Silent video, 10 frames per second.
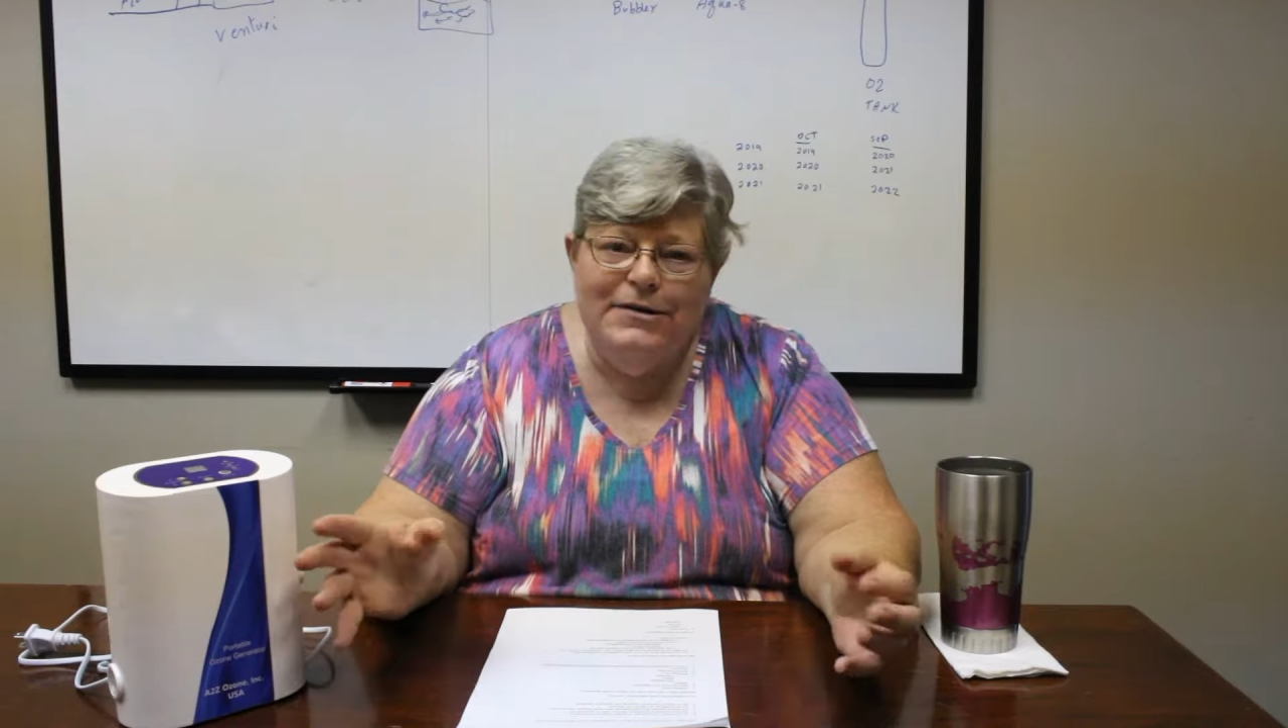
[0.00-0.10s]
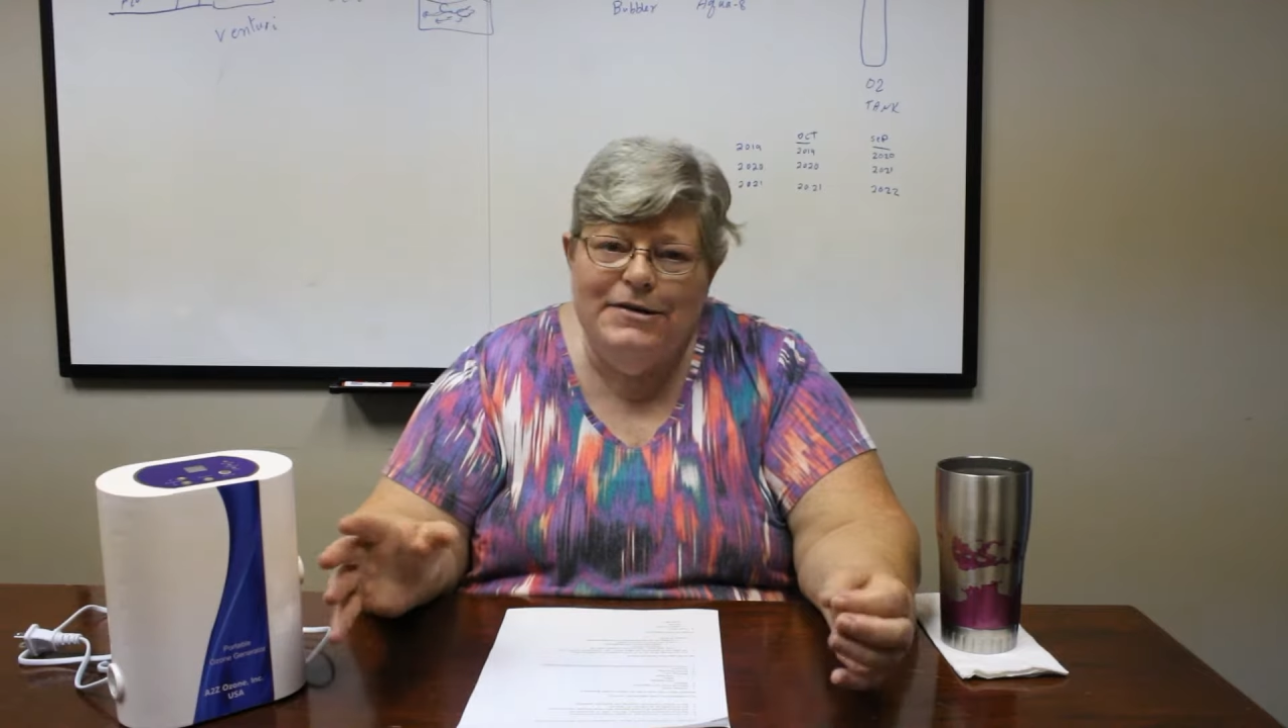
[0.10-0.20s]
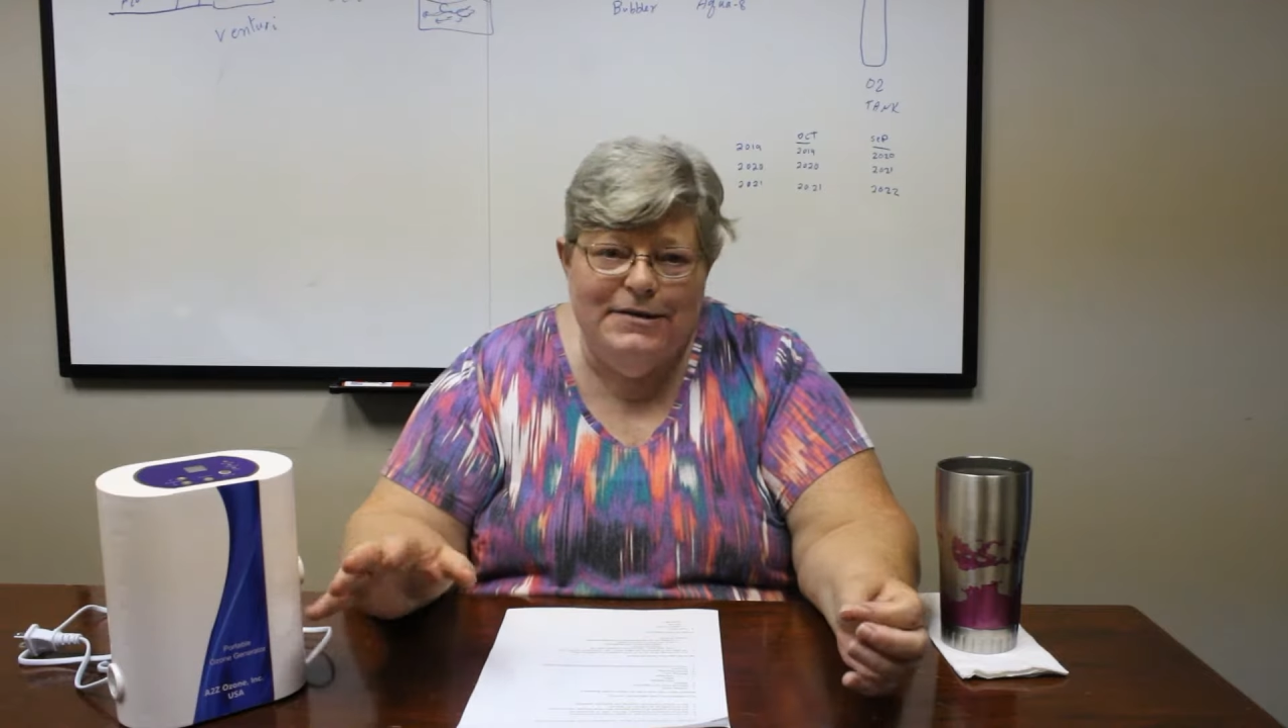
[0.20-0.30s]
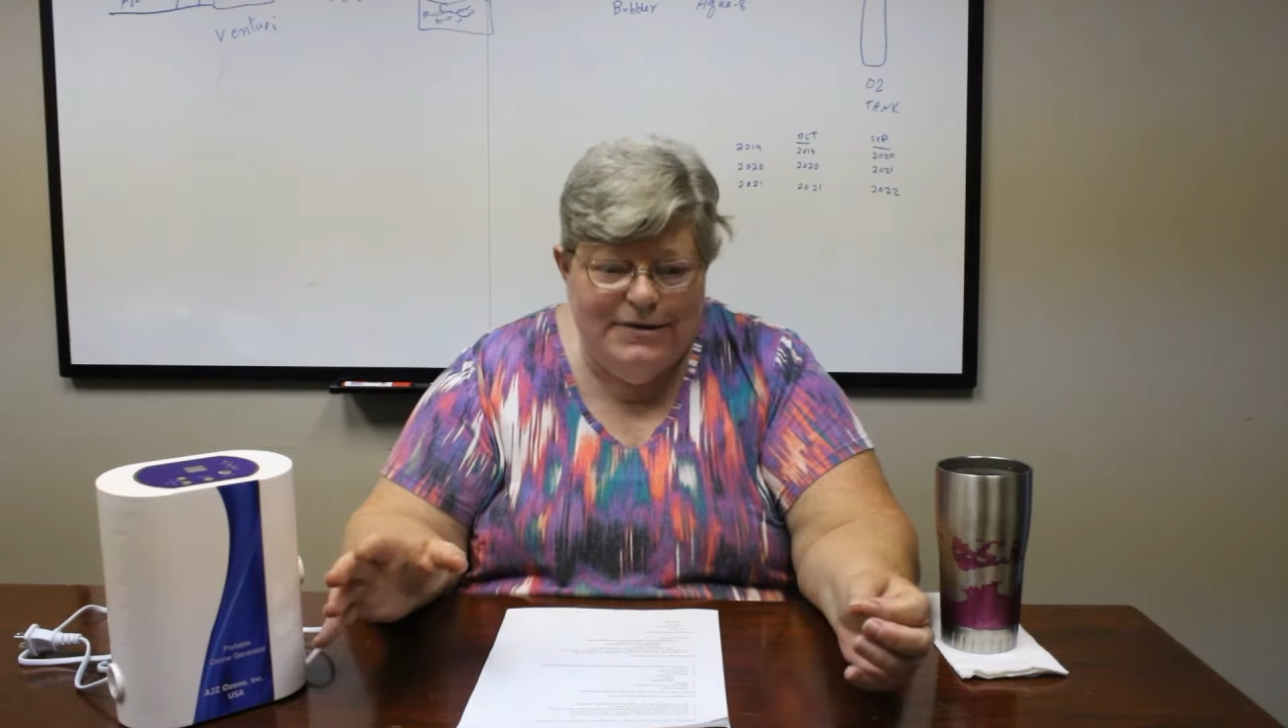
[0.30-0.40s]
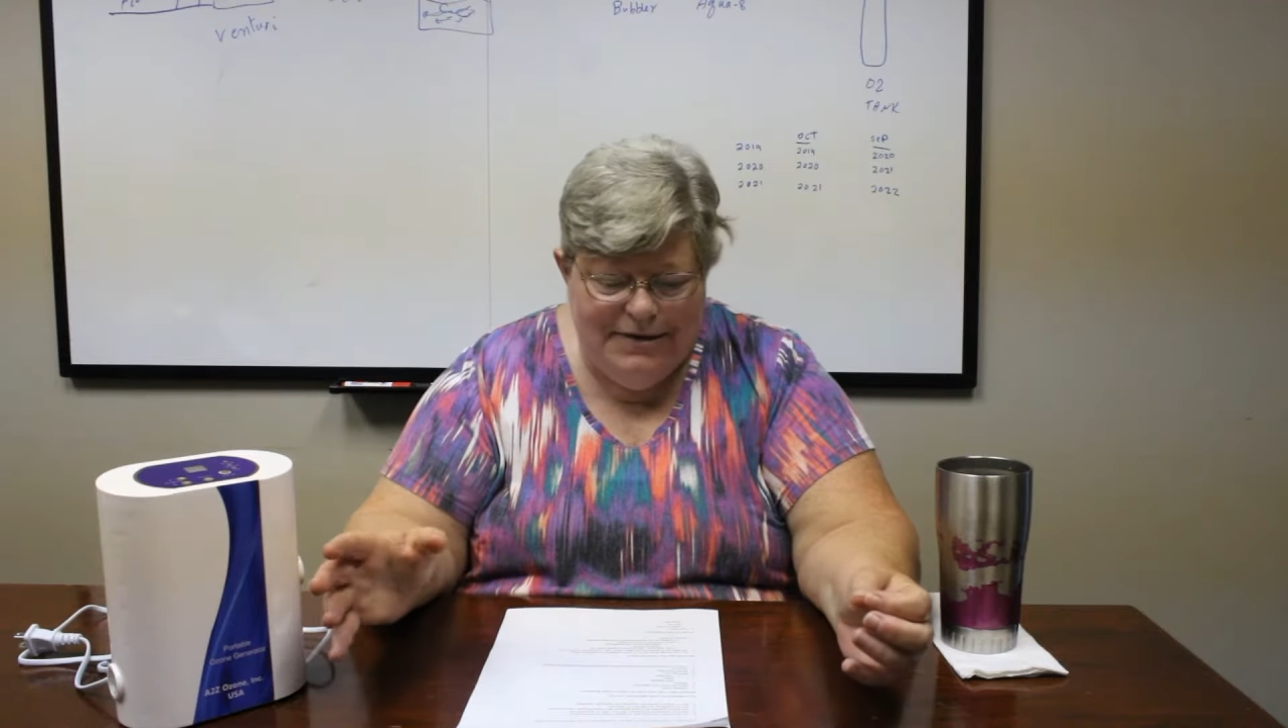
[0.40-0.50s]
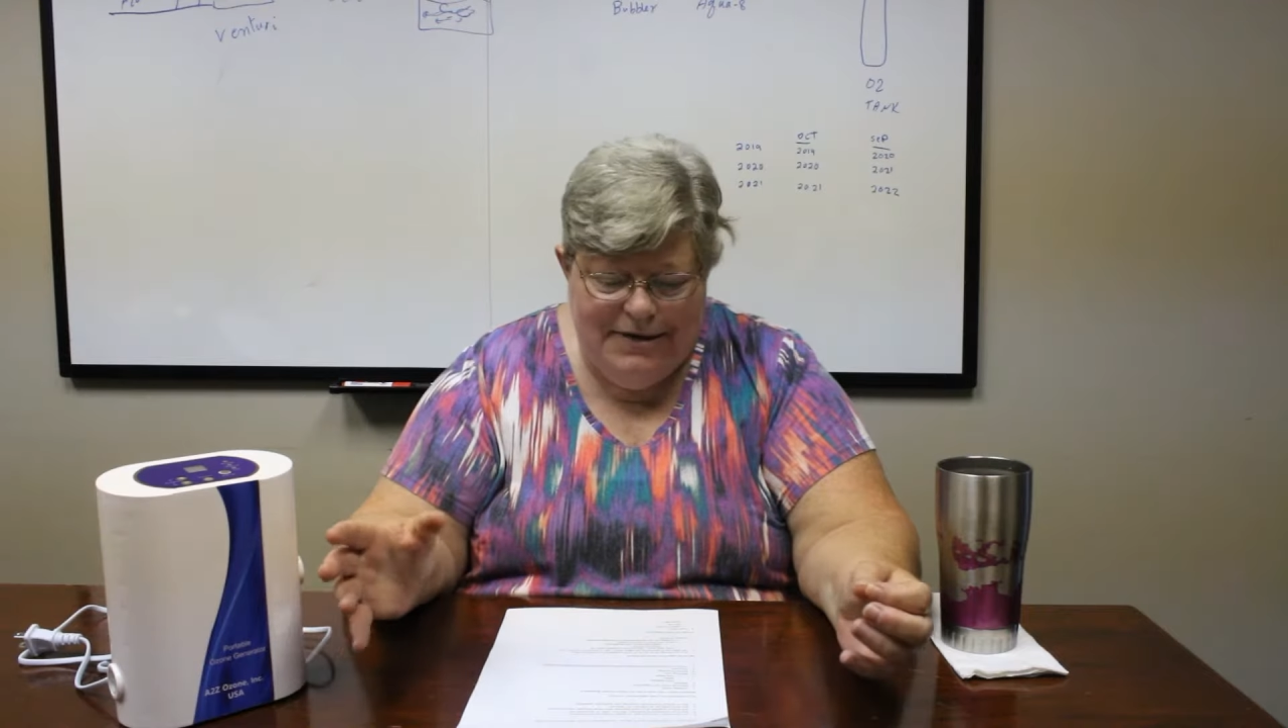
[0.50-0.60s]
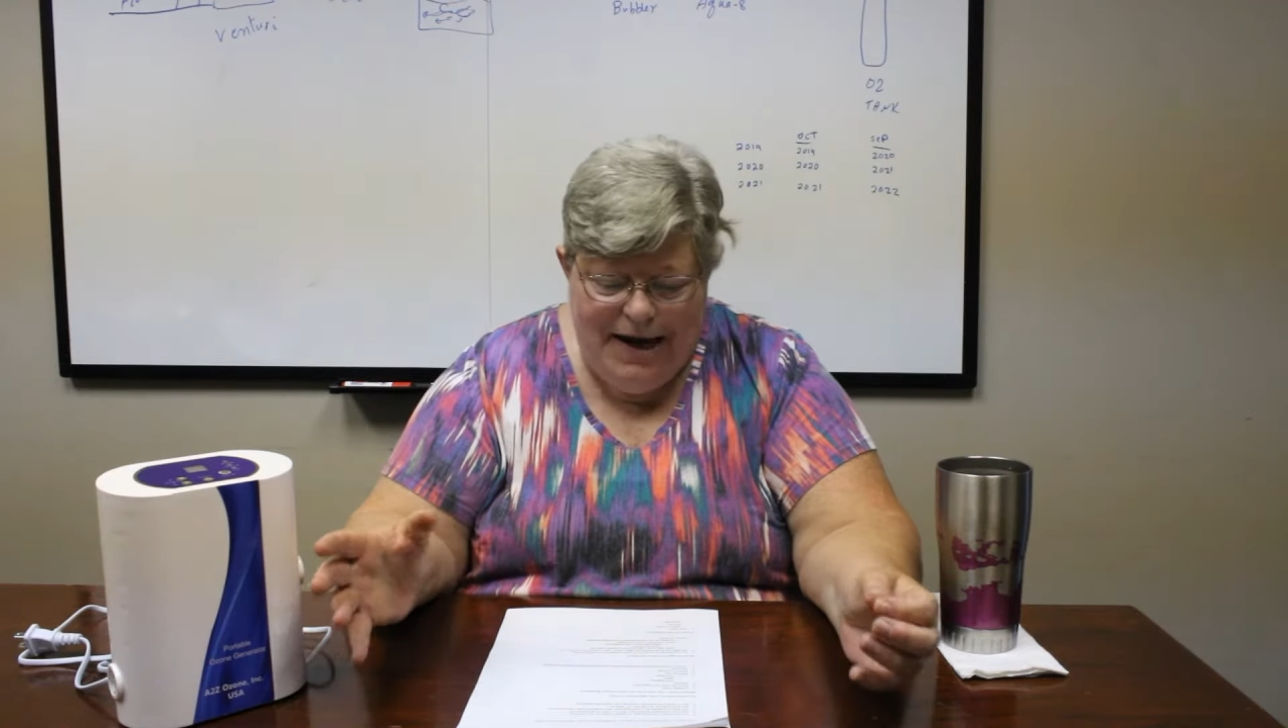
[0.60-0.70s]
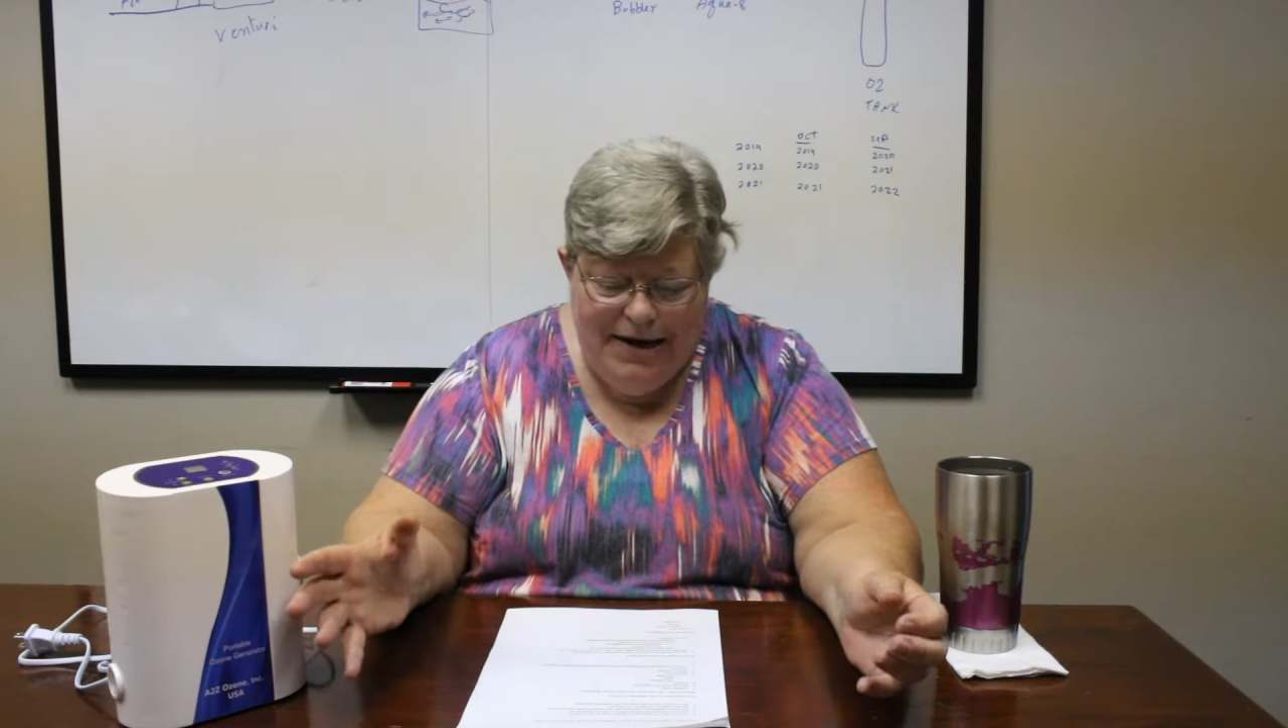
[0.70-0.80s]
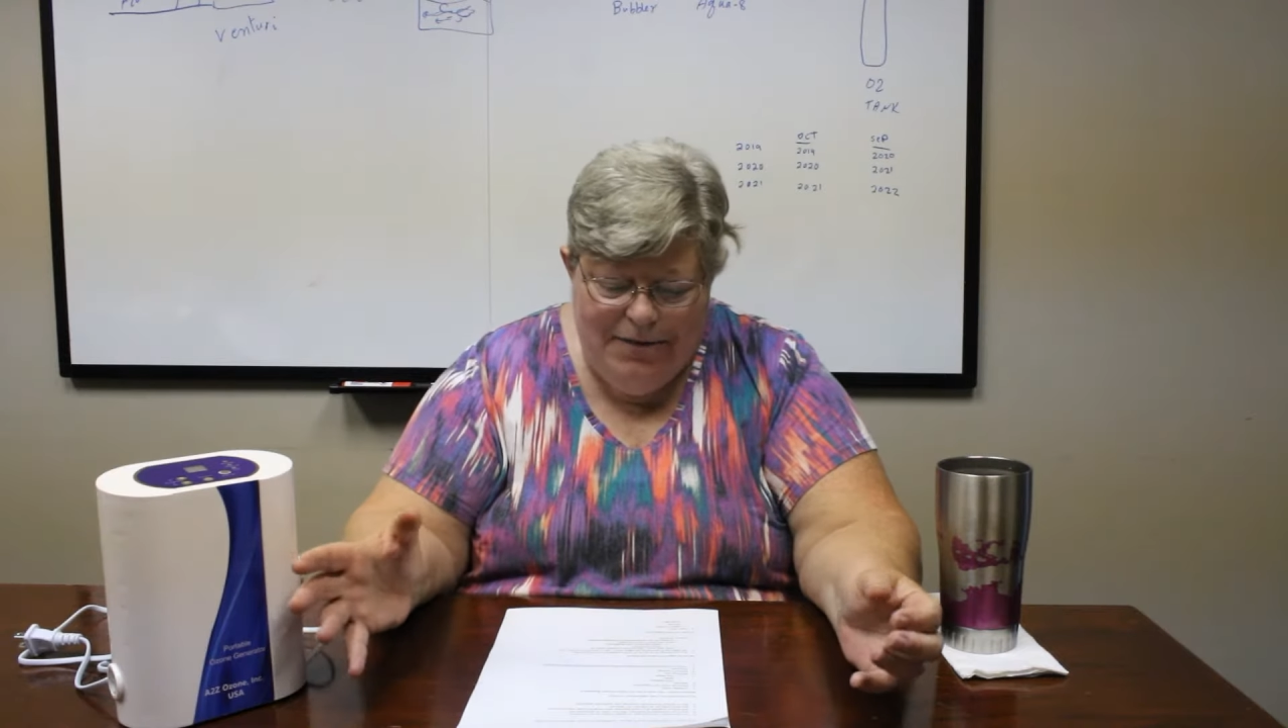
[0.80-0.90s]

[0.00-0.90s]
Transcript: just take